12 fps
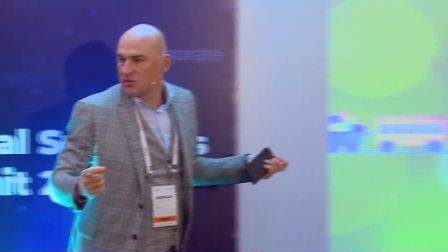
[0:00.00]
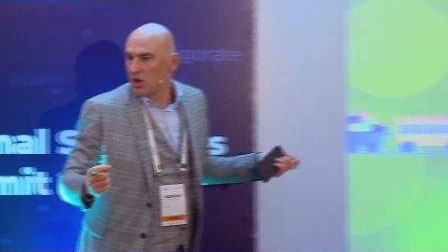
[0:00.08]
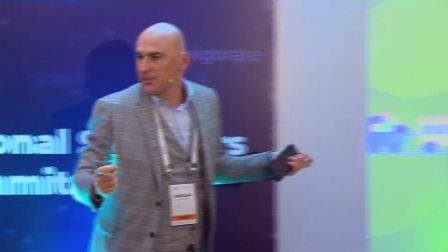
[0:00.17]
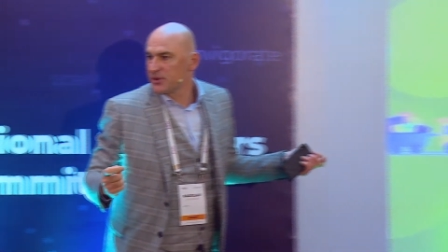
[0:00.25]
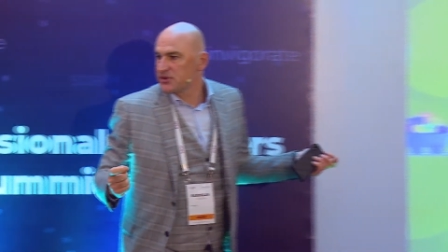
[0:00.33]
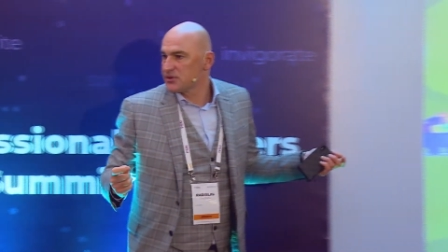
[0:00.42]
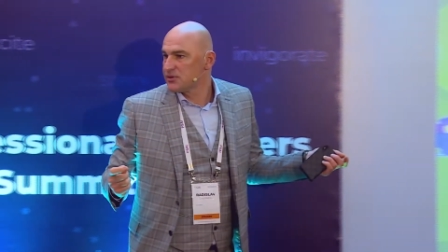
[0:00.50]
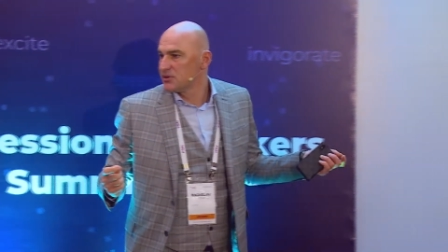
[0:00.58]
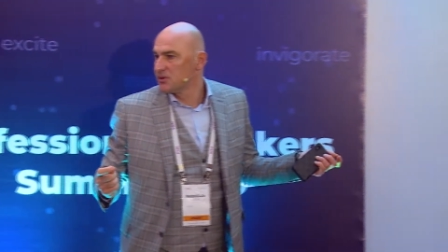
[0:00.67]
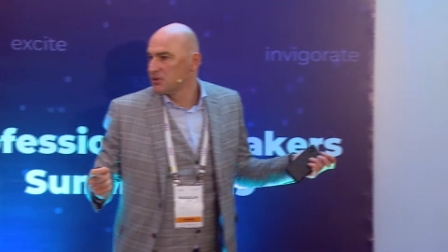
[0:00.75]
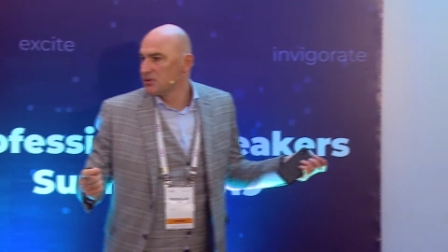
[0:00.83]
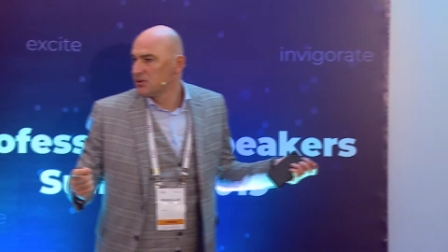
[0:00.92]
topics,
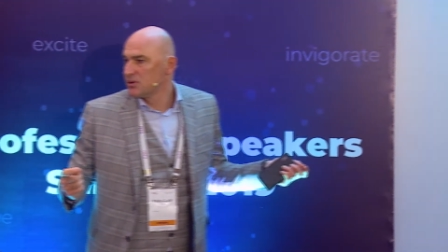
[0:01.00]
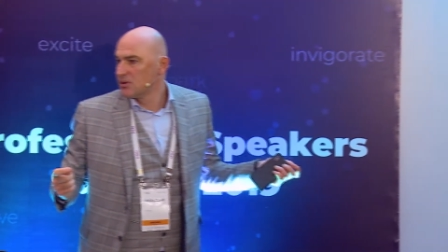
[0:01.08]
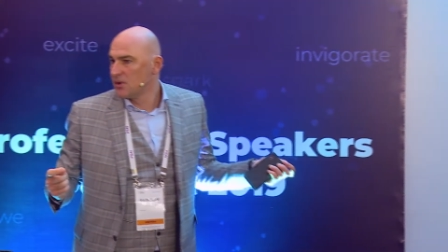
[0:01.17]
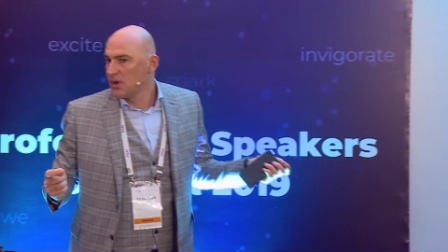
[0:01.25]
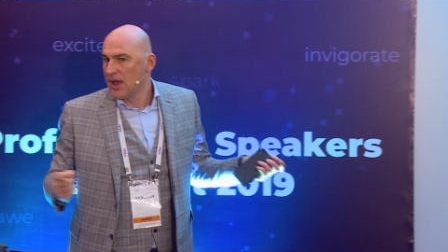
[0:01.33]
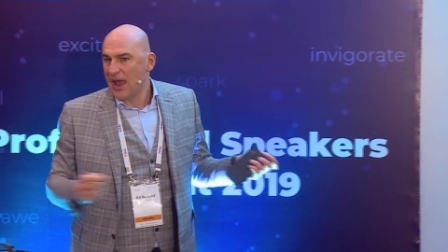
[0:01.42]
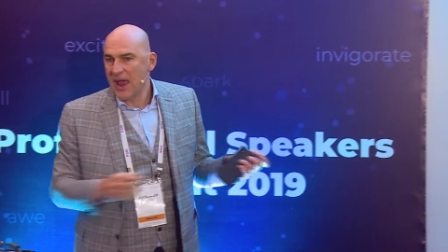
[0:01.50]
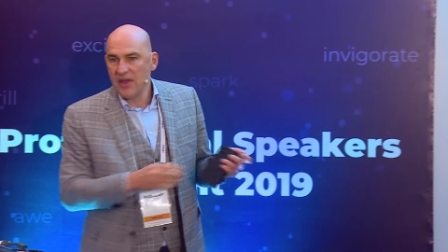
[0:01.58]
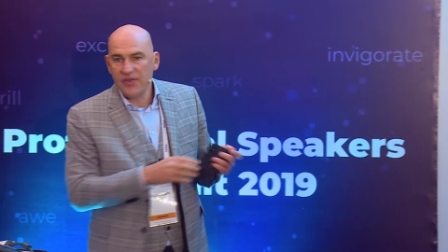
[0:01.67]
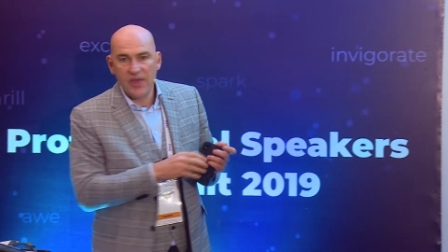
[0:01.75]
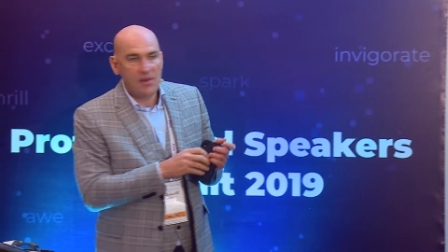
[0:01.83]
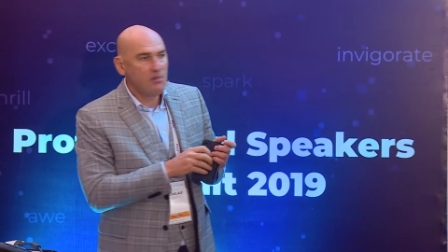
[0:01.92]

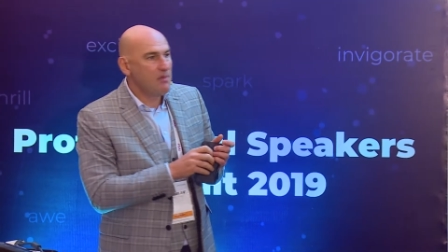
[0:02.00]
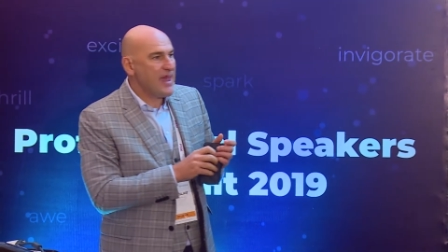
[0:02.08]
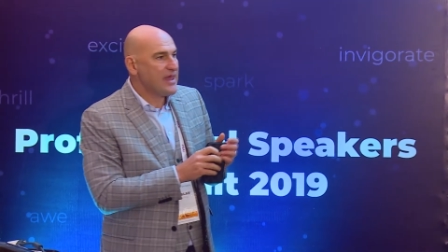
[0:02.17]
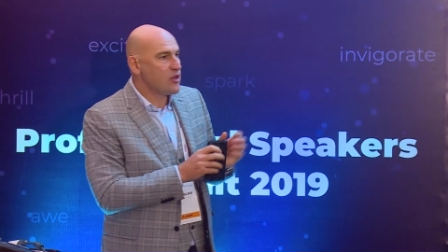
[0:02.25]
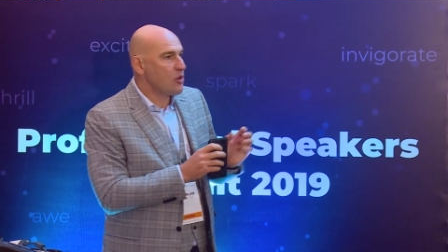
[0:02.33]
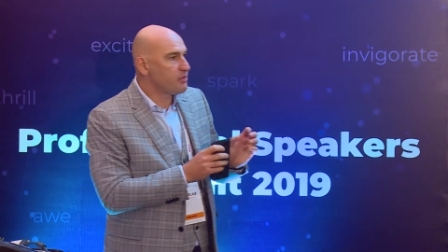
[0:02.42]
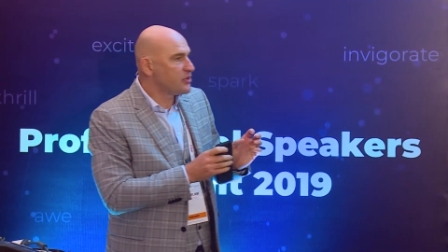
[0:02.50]
and make your